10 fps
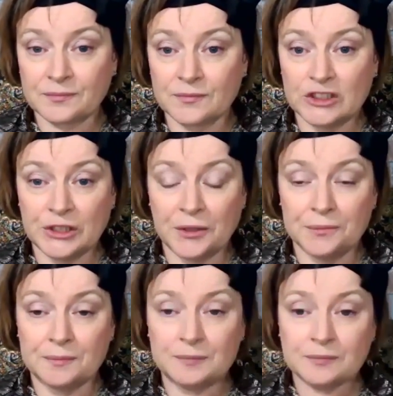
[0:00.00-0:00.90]
So,
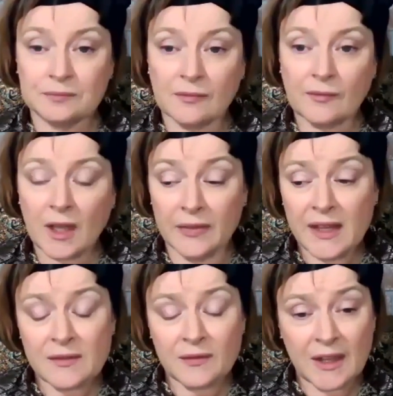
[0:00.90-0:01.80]
and
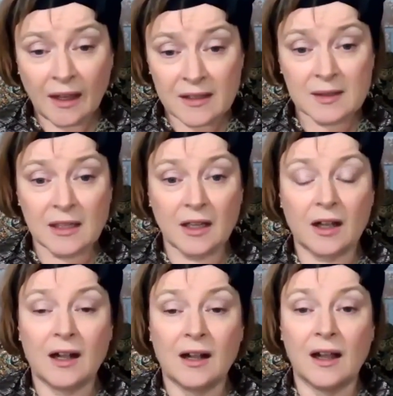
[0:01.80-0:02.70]
that's
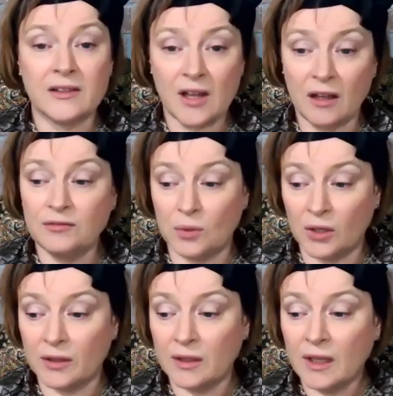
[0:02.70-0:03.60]
a tough one